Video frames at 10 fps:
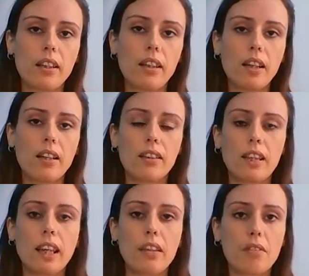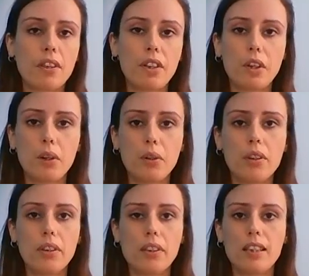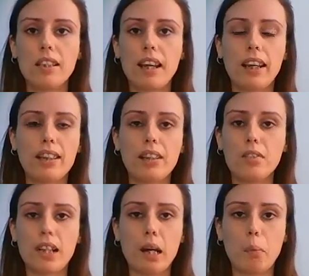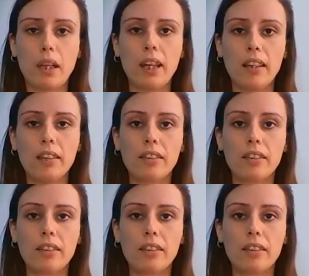And even though this negative tapping